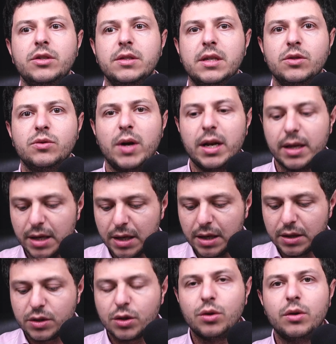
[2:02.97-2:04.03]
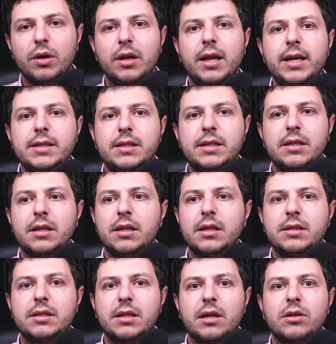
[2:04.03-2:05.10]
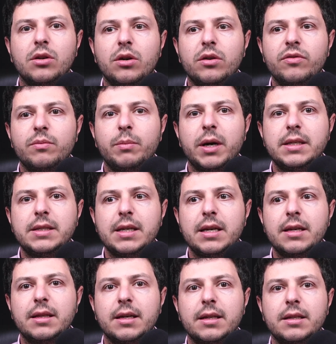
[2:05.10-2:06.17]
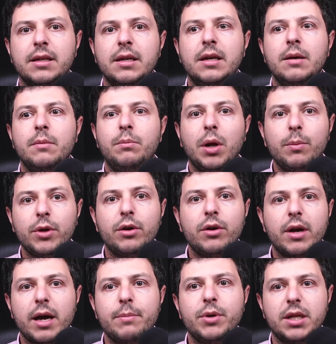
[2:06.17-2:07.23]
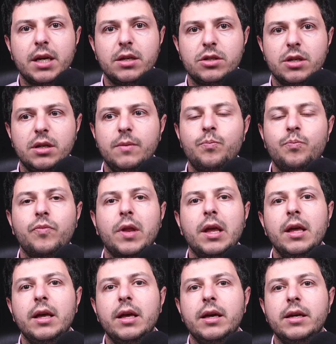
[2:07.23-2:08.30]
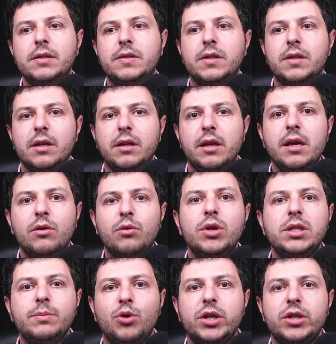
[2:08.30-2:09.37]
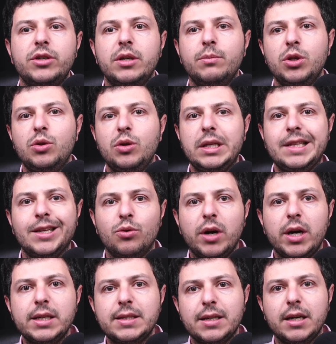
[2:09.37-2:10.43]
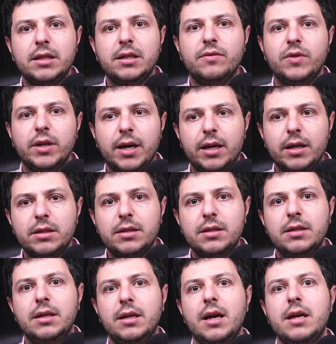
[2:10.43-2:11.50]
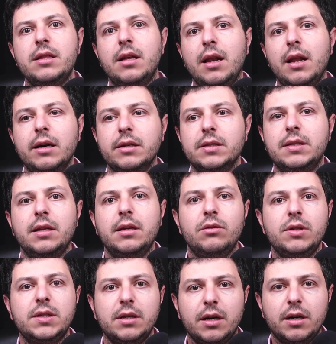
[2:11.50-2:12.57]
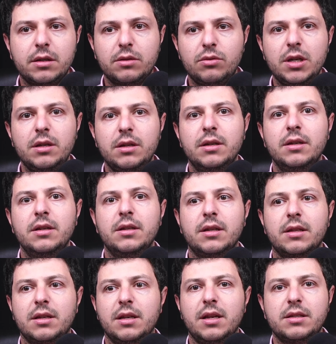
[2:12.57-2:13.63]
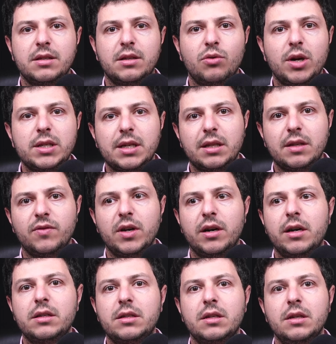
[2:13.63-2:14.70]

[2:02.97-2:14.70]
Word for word: as well. So let's uh, start off by saying that pulmonary hypertension is increased pressure between the right side of the heart and the lungs. There is an artery that connects the right side of the heart